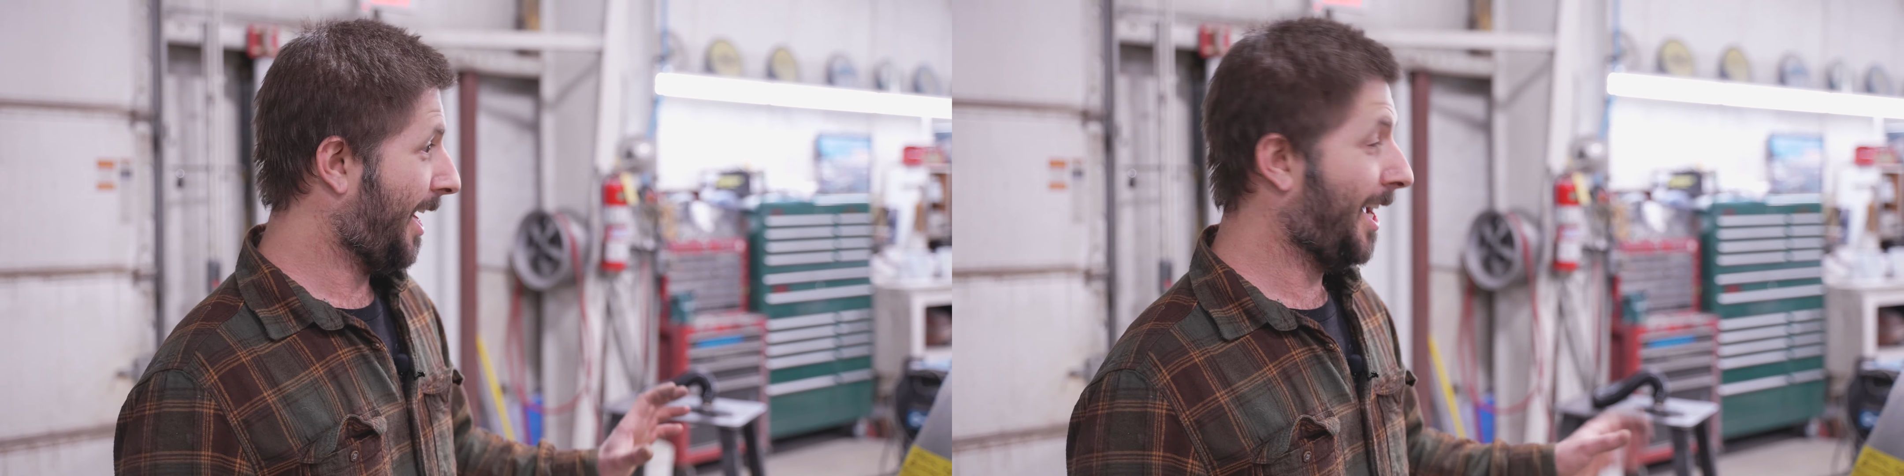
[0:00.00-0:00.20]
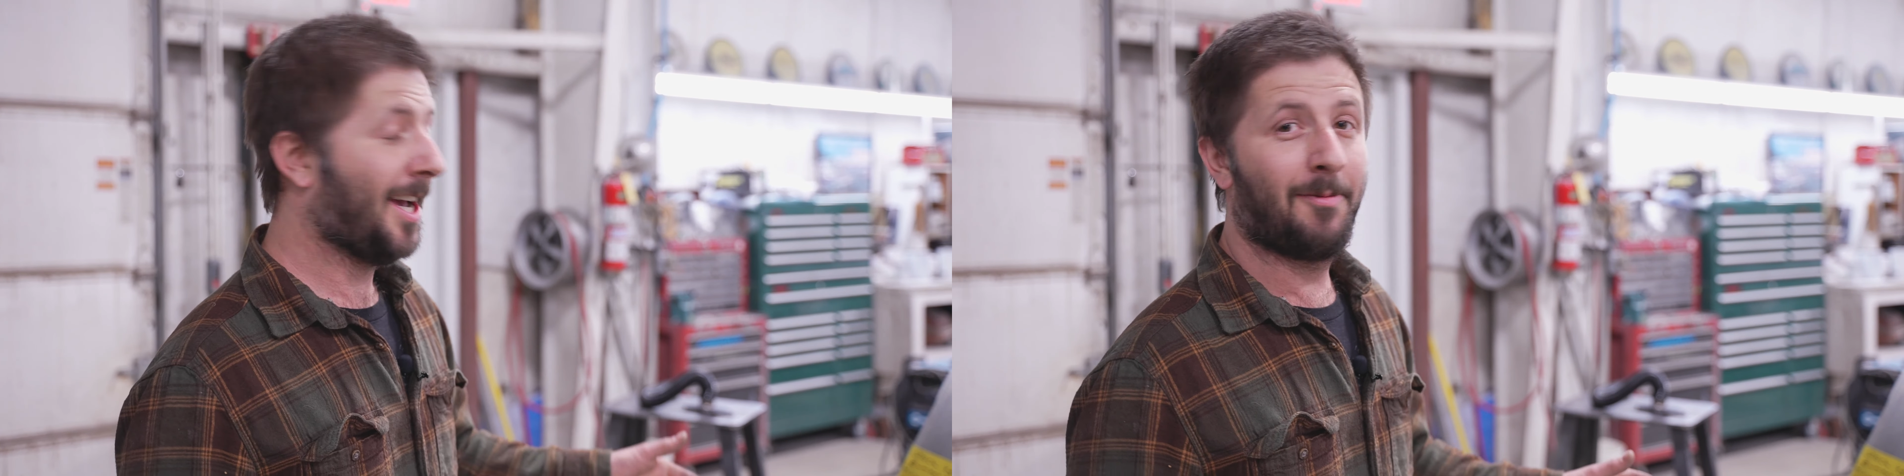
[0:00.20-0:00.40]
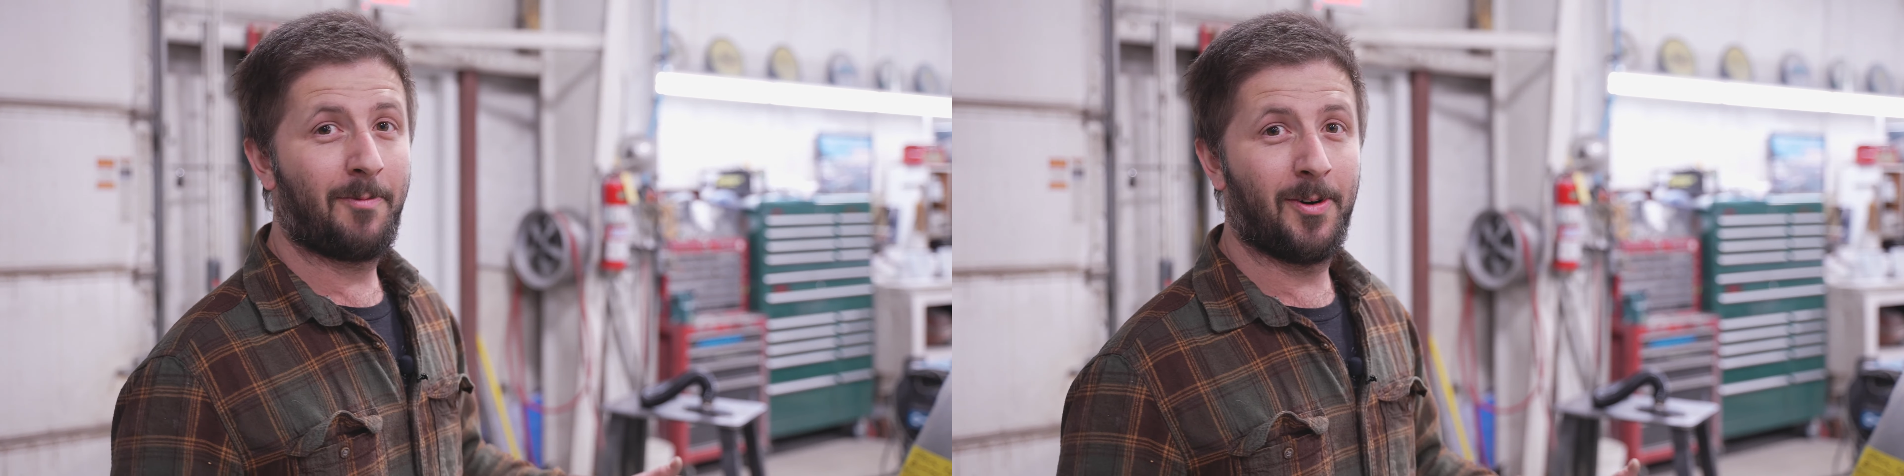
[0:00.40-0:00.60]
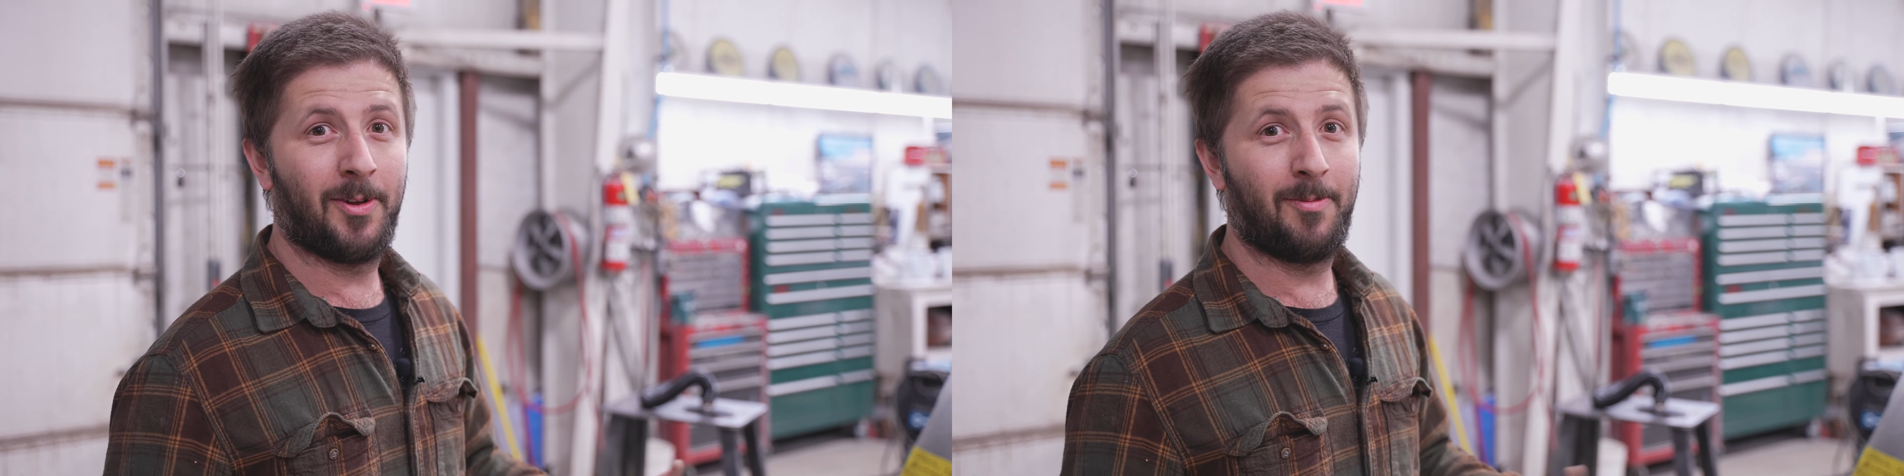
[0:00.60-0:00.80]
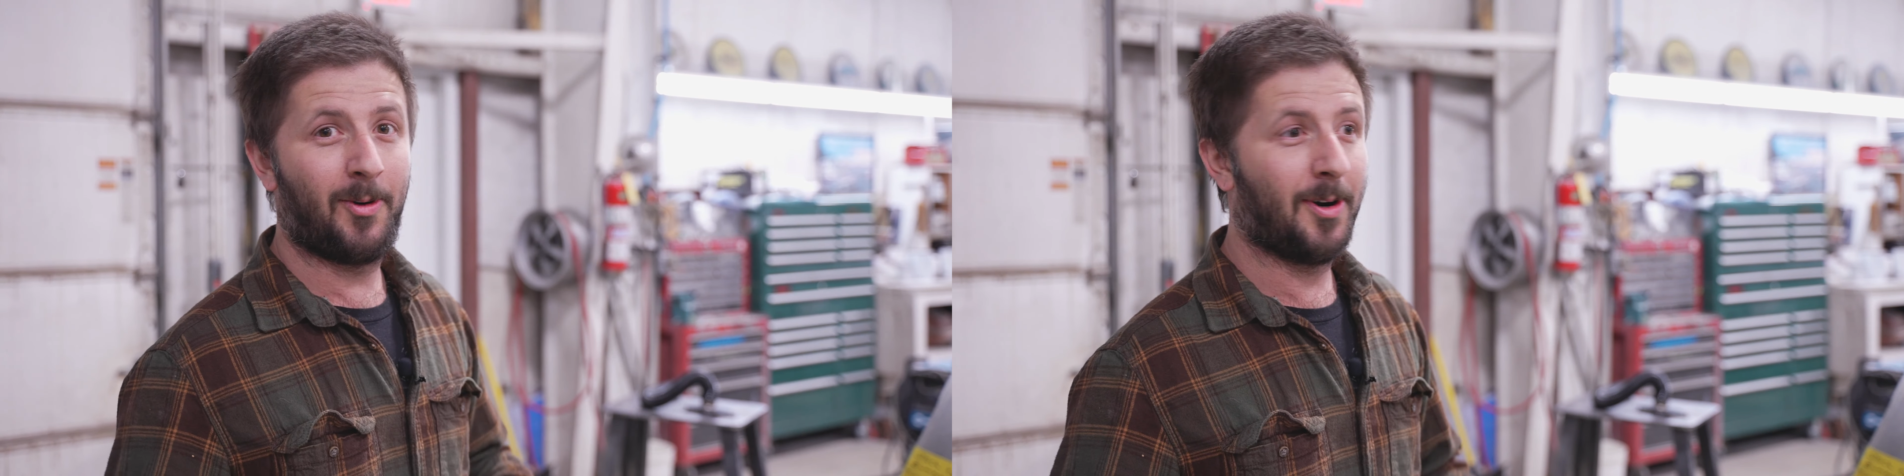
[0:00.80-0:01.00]
And
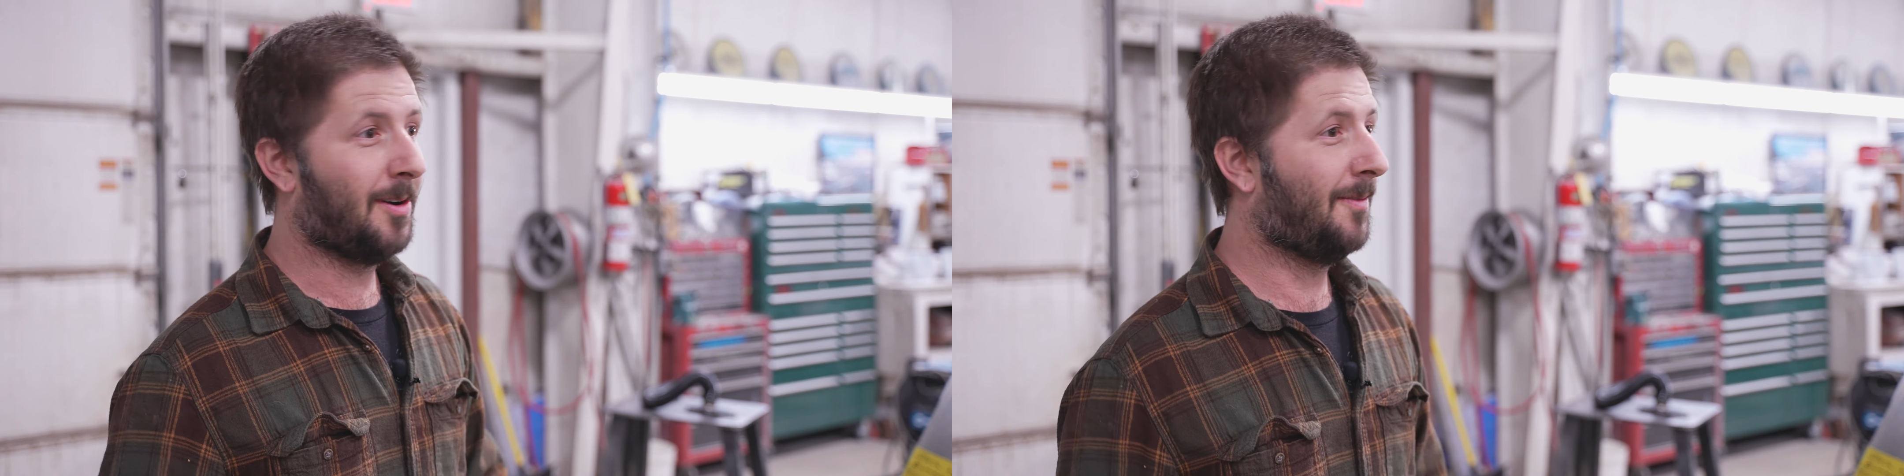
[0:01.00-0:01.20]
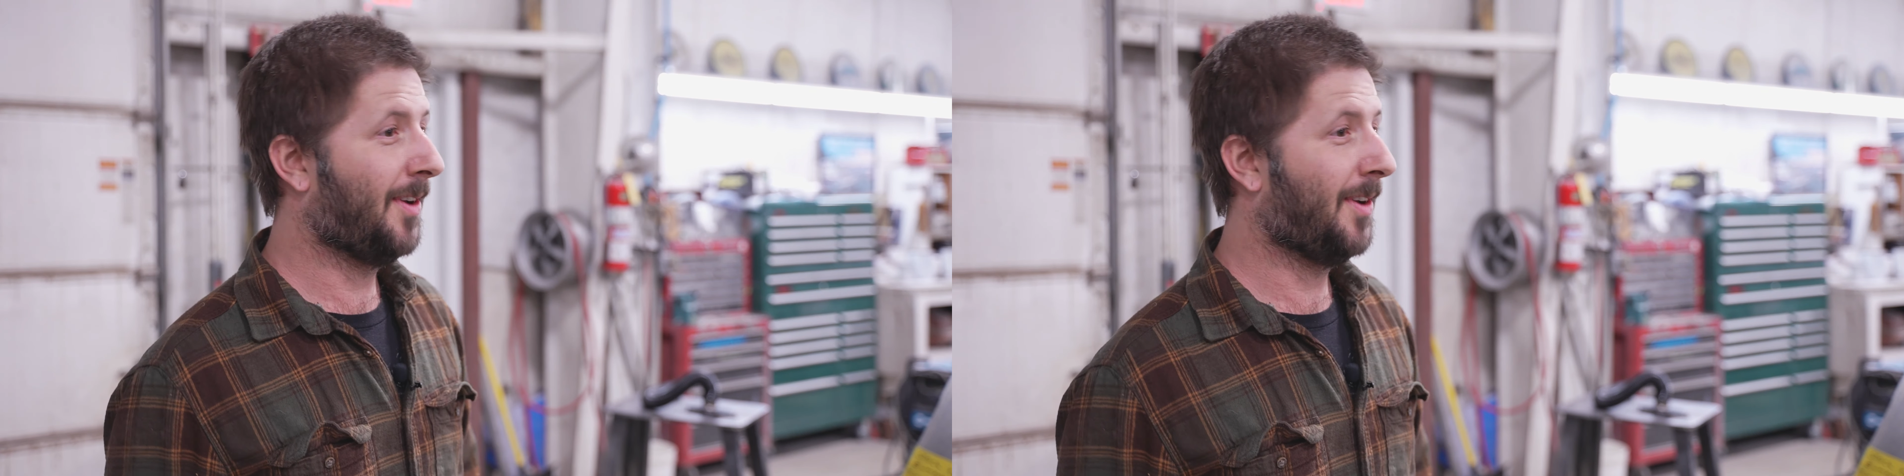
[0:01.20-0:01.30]
furthermore,